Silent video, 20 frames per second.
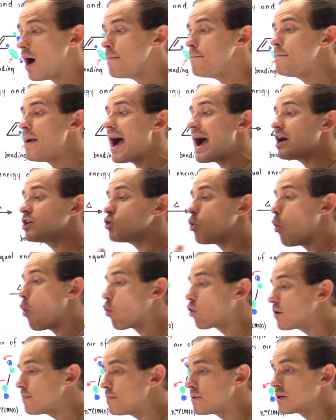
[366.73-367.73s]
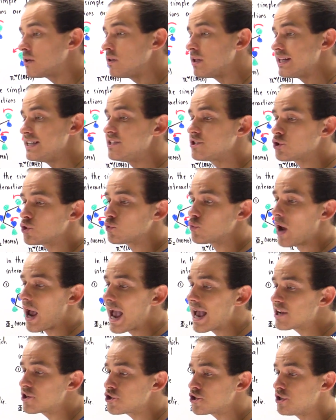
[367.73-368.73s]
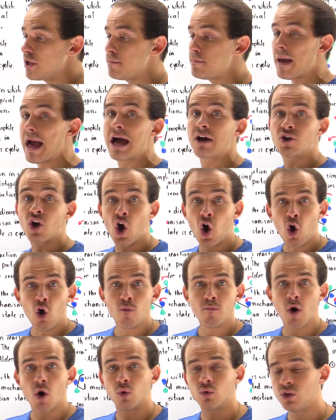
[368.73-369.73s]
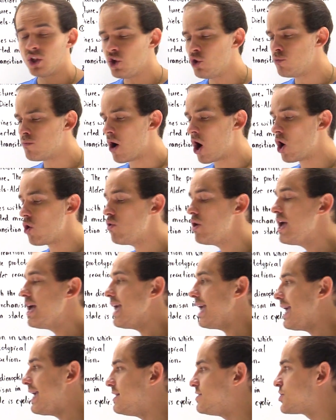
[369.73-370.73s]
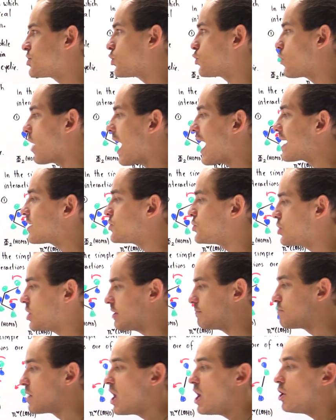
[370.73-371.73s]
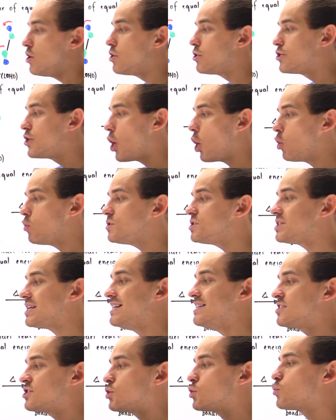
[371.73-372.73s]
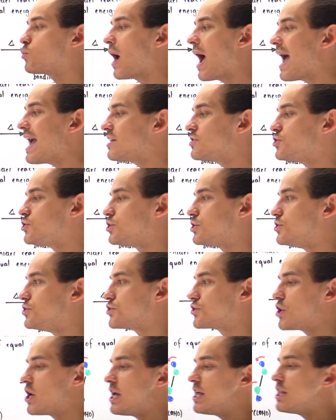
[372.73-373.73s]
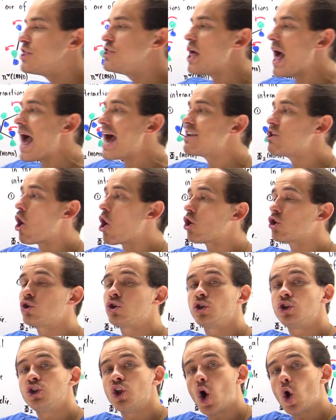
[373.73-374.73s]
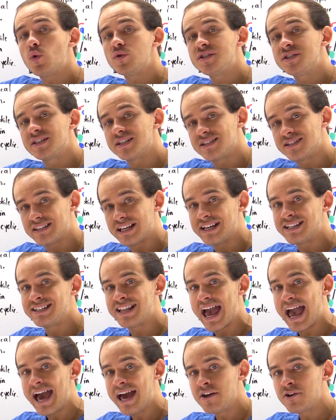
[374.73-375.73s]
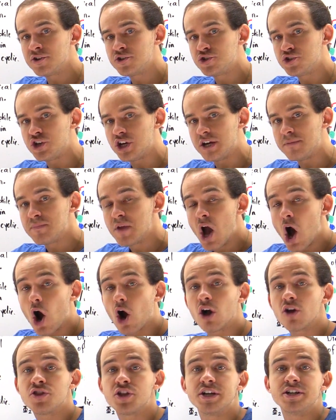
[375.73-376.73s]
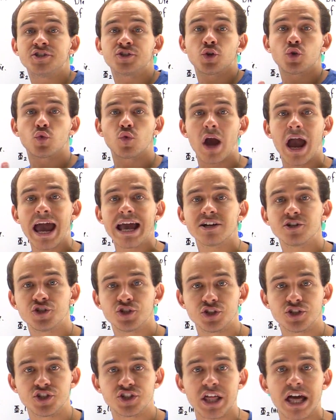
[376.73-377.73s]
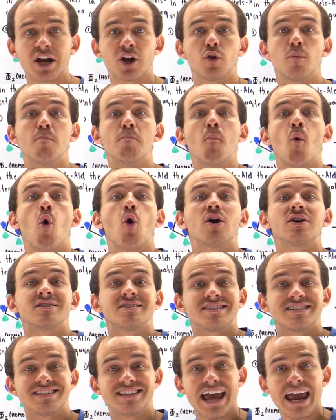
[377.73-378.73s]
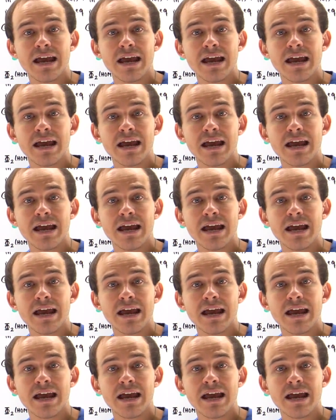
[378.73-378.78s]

about orbital interaction, about HOMO-LUMO interaction. Those interactions that are closest in energy are the interactions that are most